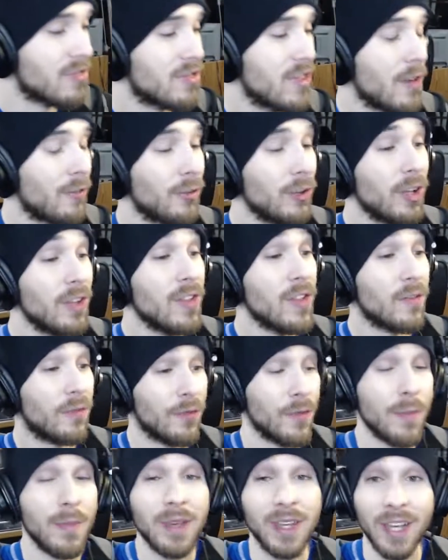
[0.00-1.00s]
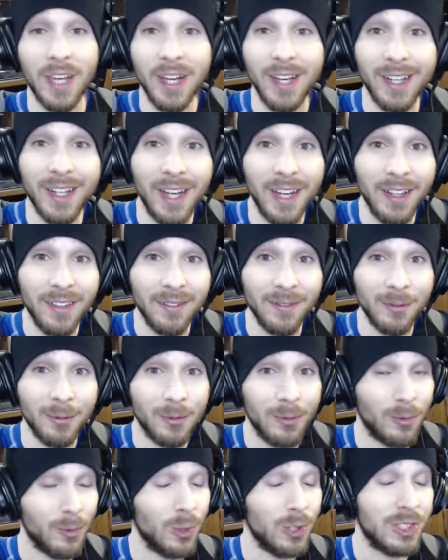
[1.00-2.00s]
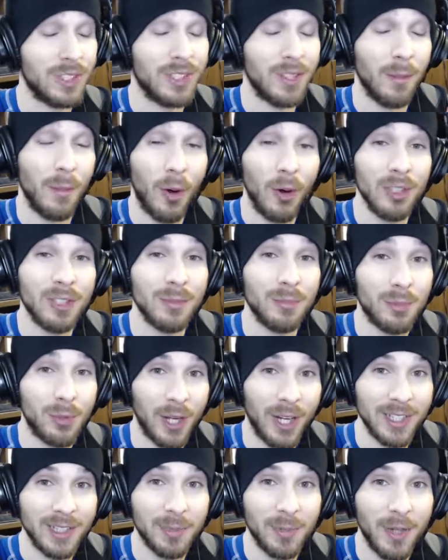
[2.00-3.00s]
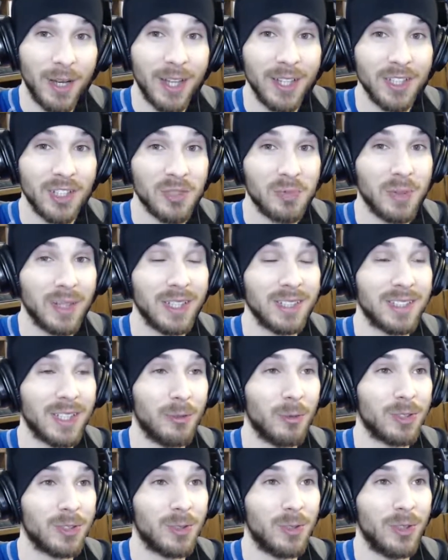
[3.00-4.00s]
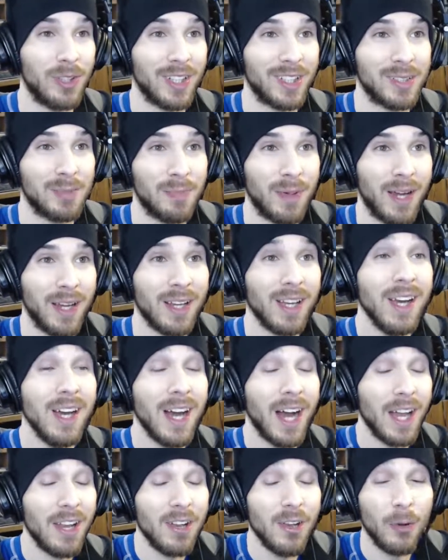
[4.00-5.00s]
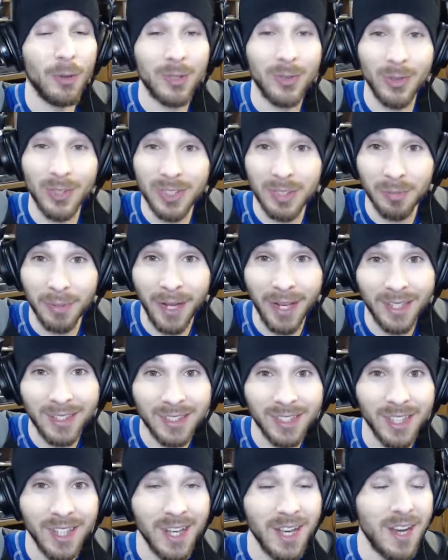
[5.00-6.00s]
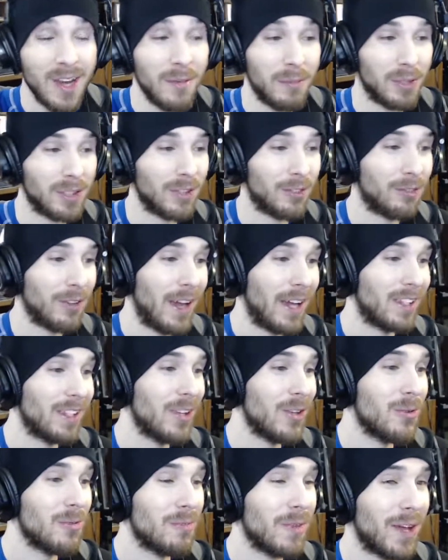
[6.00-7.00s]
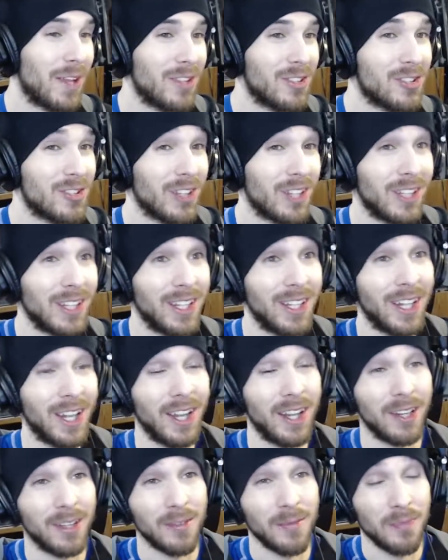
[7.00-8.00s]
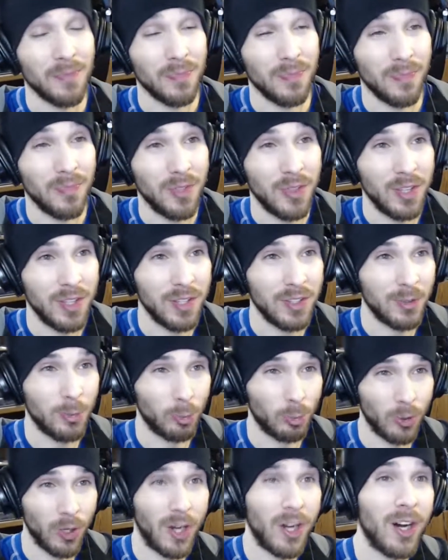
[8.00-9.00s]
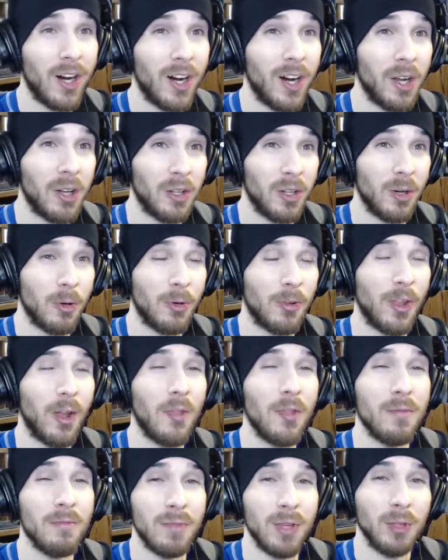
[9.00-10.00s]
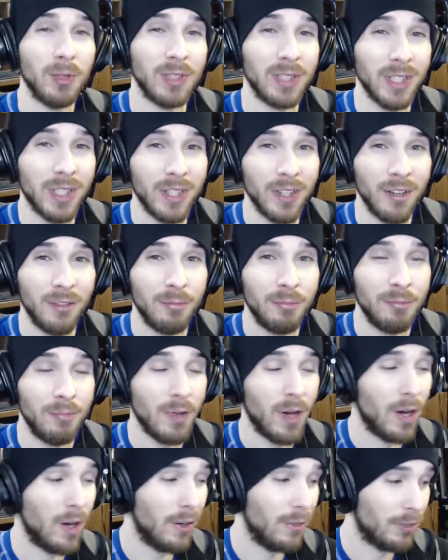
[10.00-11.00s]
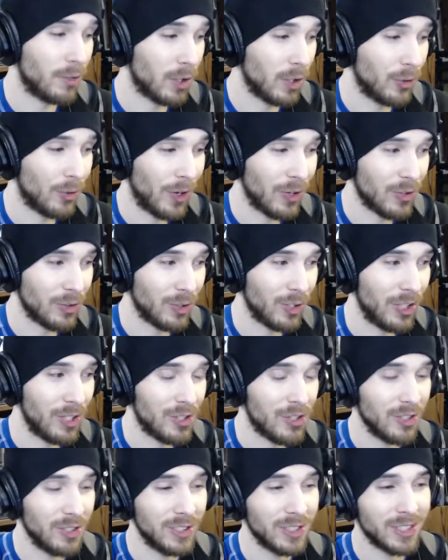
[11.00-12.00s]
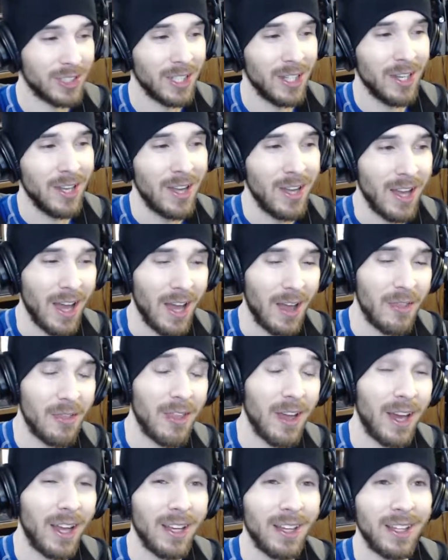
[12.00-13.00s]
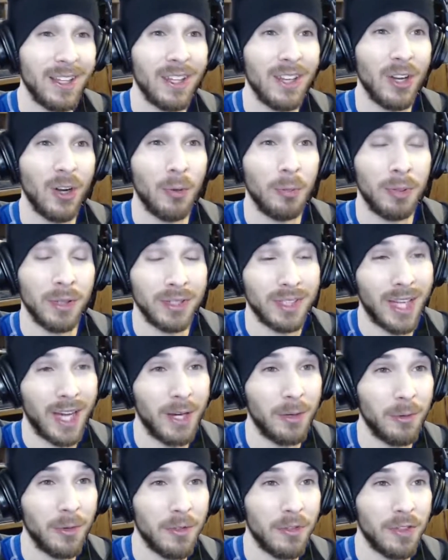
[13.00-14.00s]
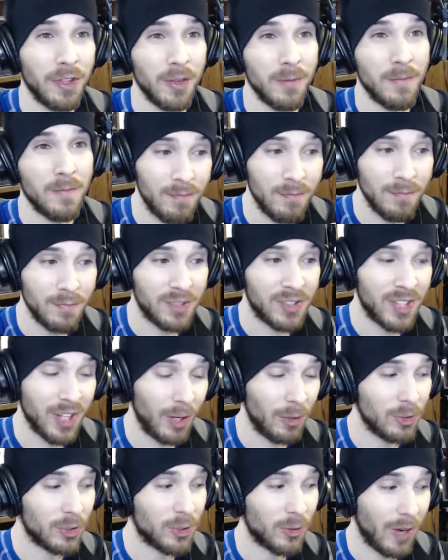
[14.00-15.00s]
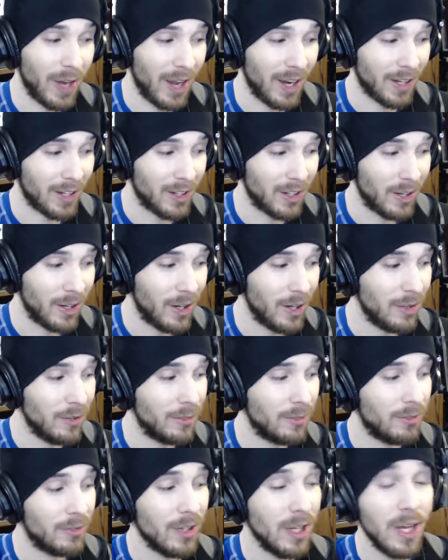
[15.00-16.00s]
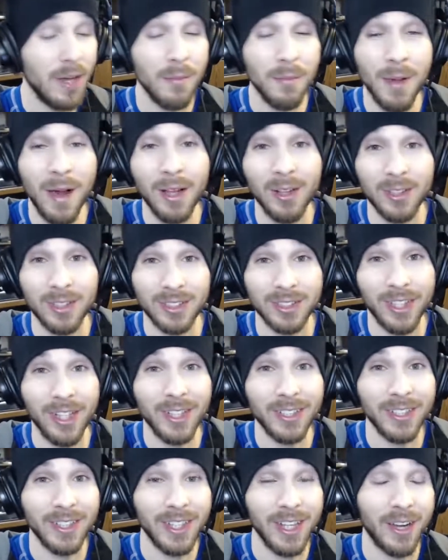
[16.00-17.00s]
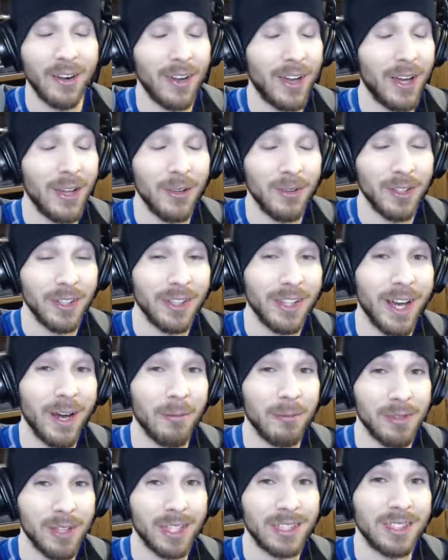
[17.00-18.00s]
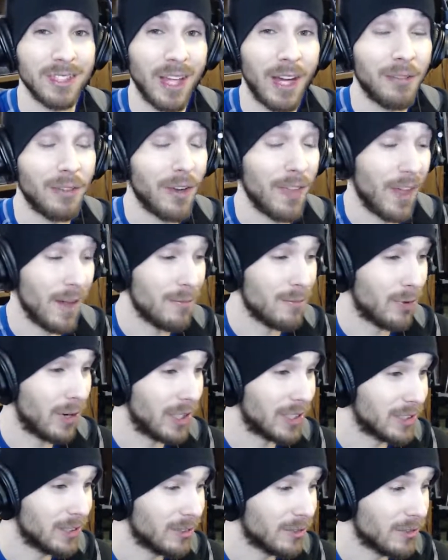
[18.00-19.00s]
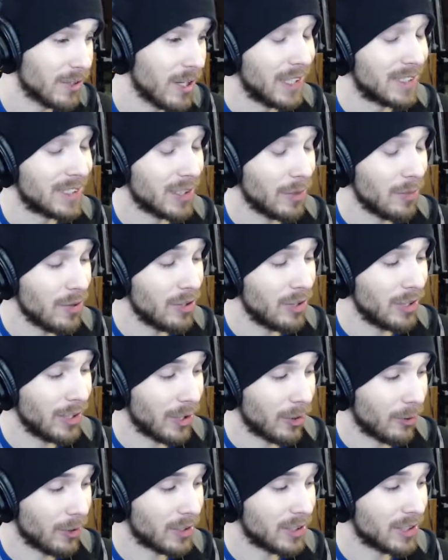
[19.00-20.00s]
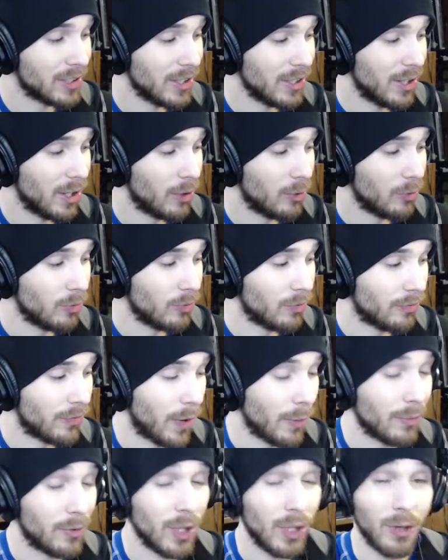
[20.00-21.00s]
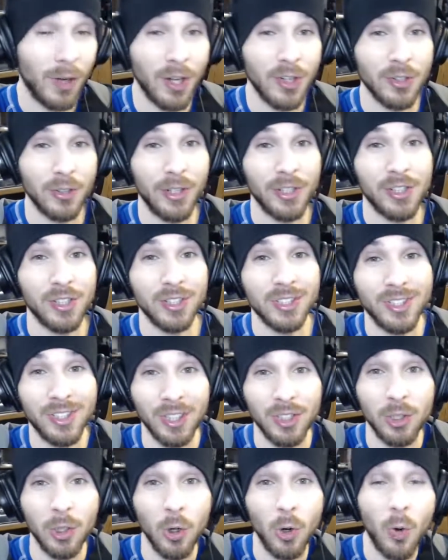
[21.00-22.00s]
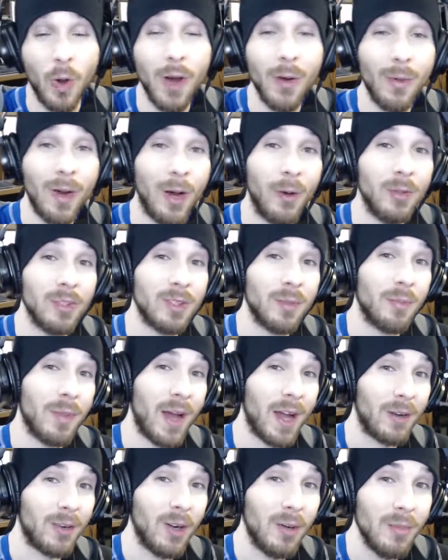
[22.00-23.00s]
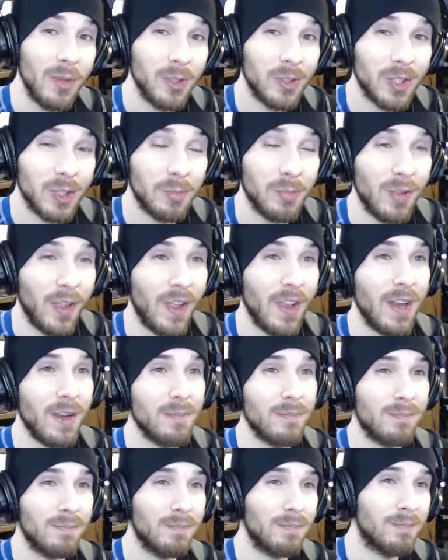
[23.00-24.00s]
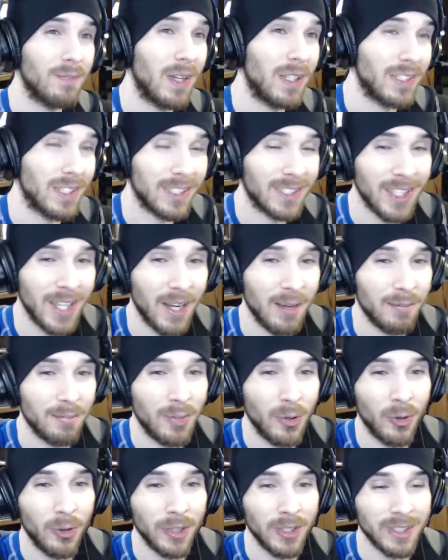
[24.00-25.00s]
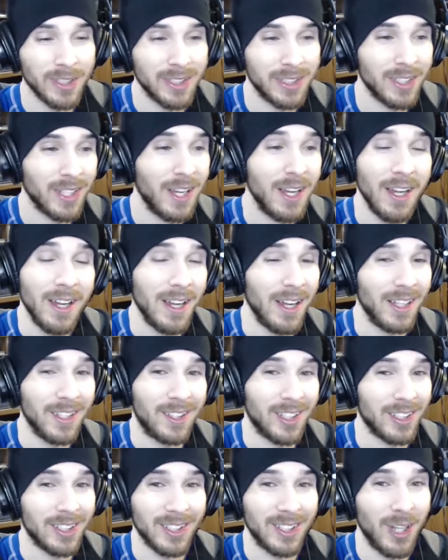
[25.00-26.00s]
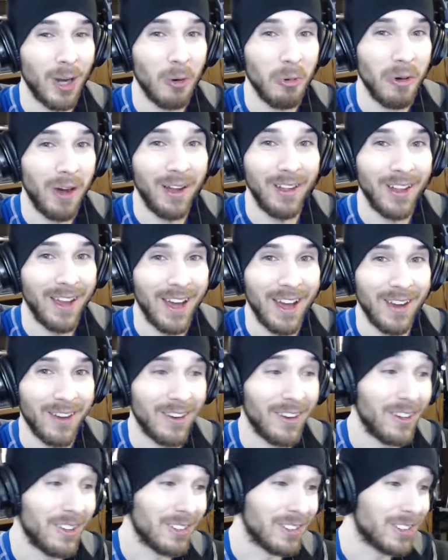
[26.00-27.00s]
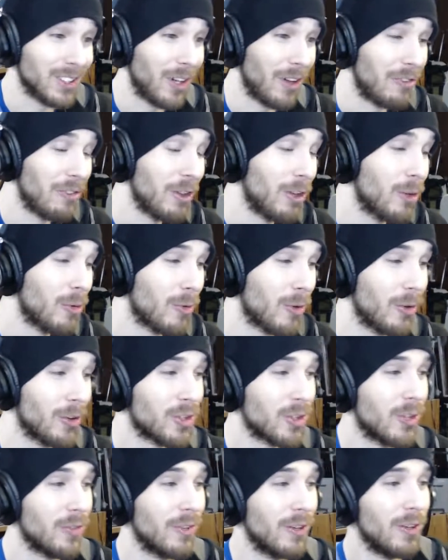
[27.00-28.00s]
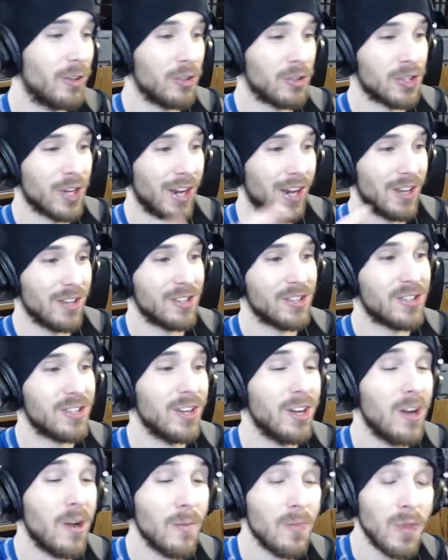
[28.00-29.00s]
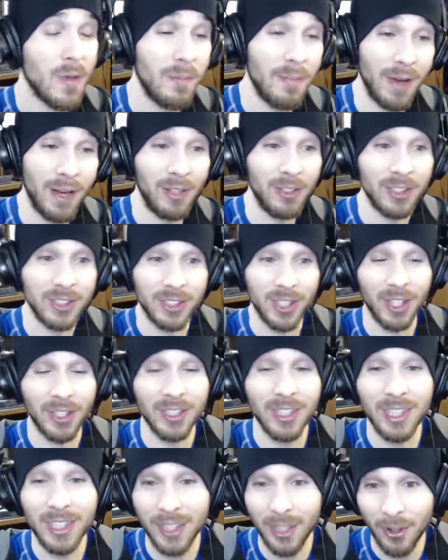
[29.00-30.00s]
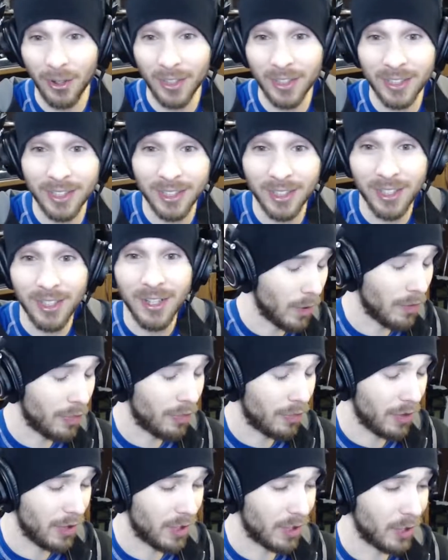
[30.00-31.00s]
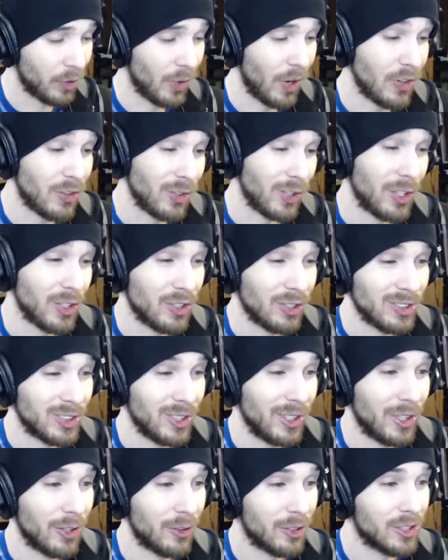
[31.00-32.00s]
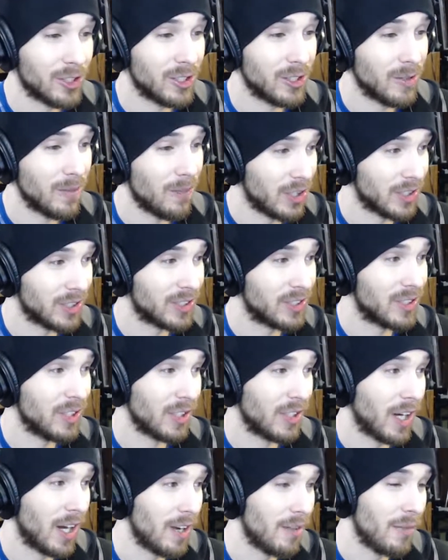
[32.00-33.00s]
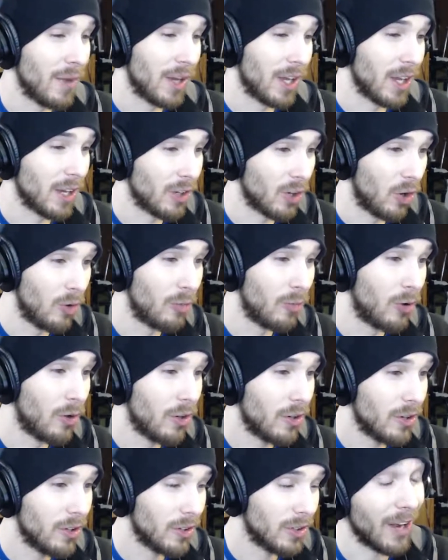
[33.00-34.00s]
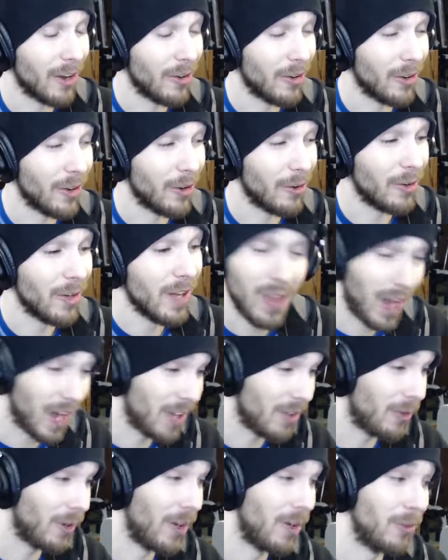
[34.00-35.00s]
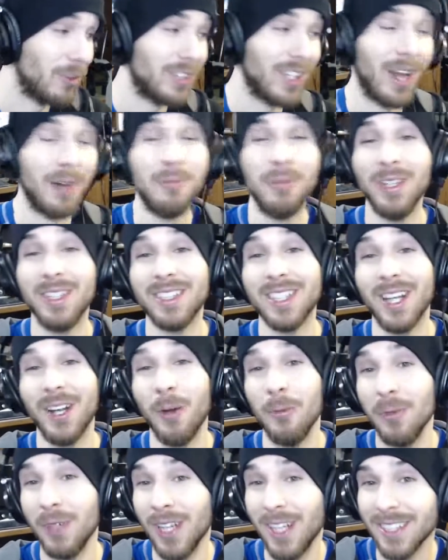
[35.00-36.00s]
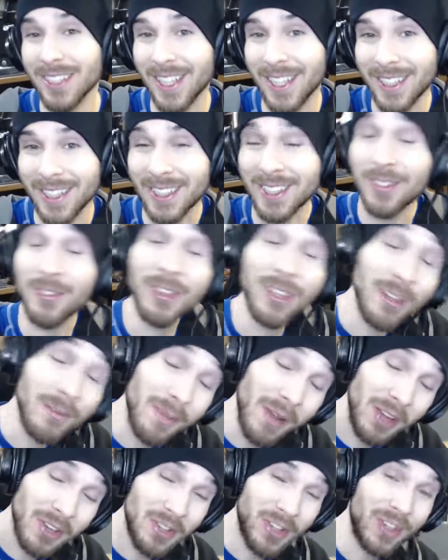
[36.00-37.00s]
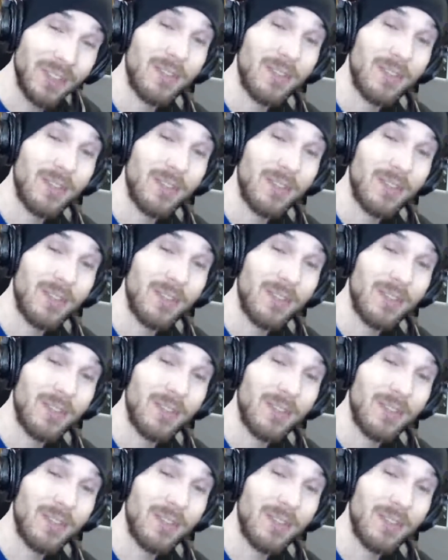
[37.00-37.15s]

definitely the, the beginning, I was the most impressed by just because I wasn't really expect I didn't know what to expect, but the fact that you managed to get like the the raw audio without the music of of congratulations and then, you know, put that with the soundtrack of Bella Lasagna. I don't know how you did that, but that's I find that impressive. And some of the lyrics, you know, from Congratulations did go quite well with the background music, but then at, as I said at points, it doesn't go well at all. So I think you really should have interchanged Bell Lasagna lyrics with the congratulations lyrics just to kind of make it go more. I don't know. Anyway, with that being said, I hope you guys like this. If you did, make sure